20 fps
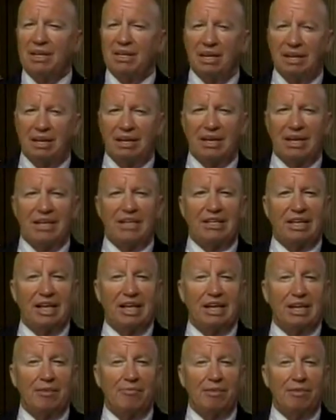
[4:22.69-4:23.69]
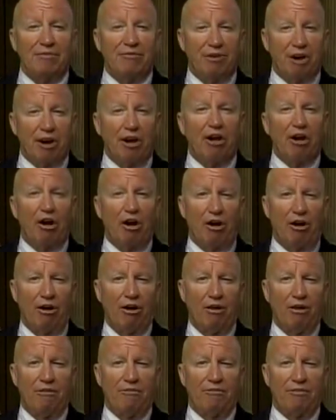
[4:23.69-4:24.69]
it can be very hard
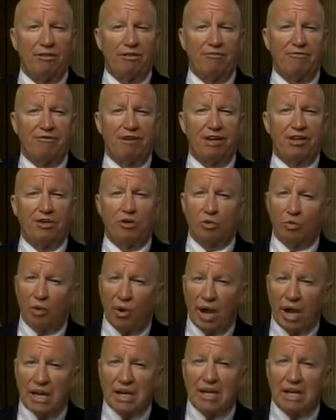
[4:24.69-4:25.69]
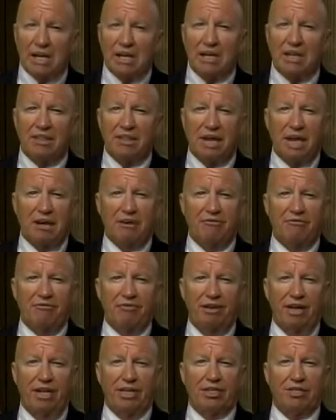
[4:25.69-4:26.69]
for the Fed to rein in that
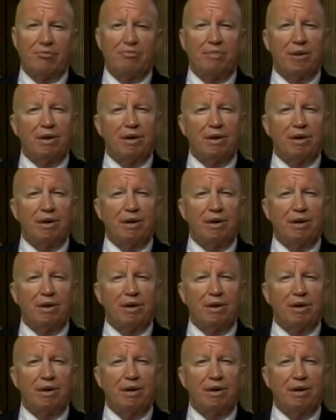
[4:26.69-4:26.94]
inflation.